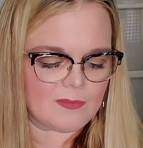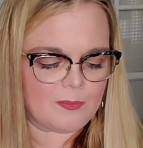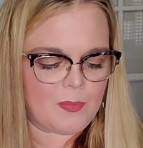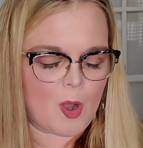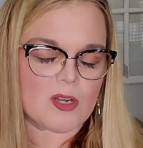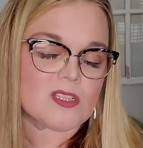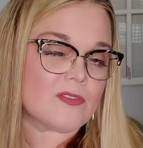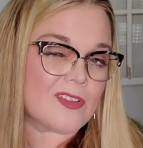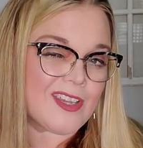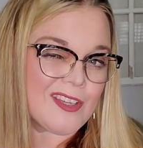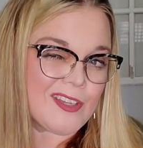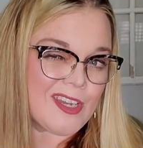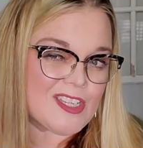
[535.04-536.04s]
parts on the
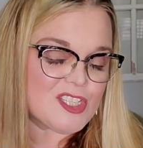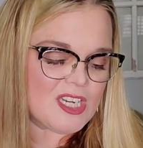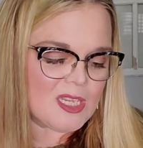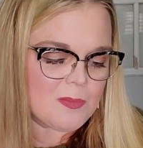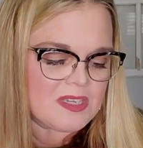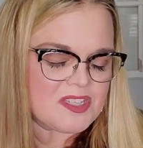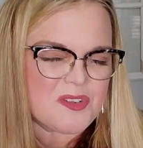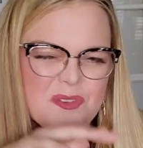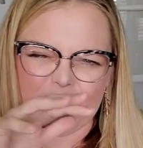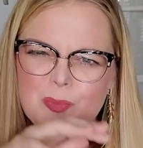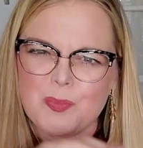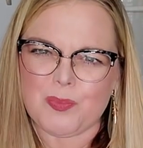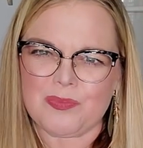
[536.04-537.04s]
KitchenAid mixer.
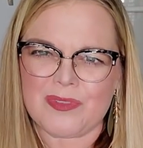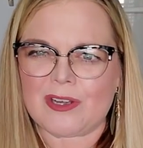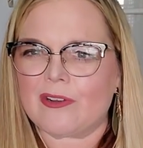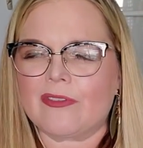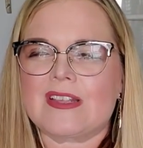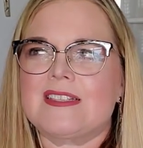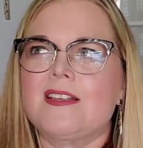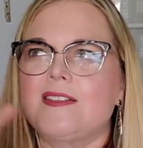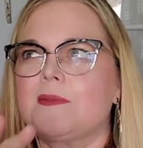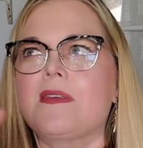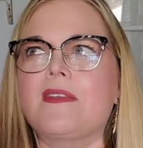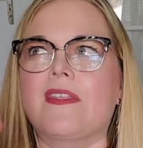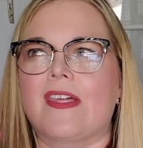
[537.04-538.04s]
They'll, it's not
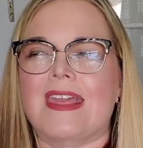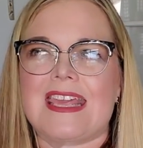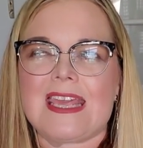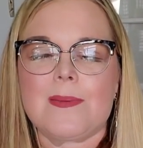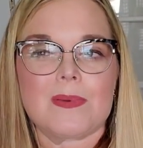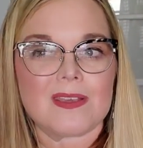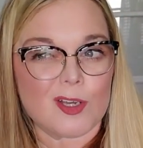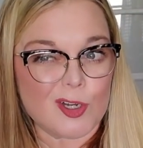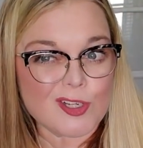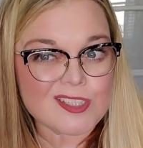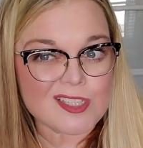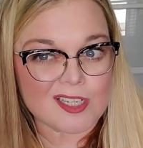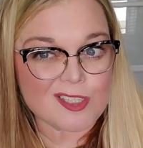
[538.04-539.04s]
something that they keep
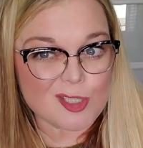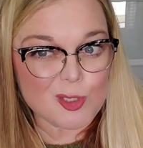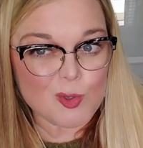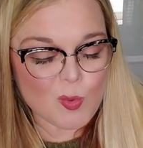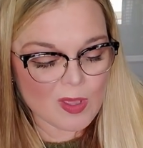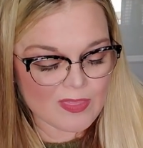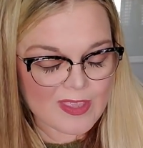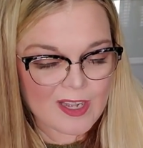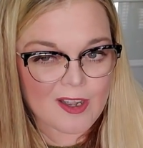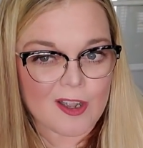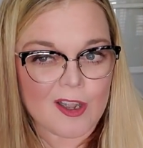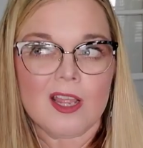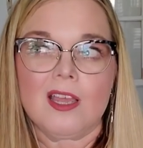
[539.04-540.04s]
hooked to
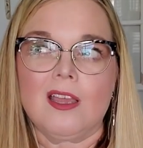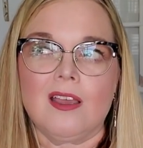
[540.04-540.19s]
their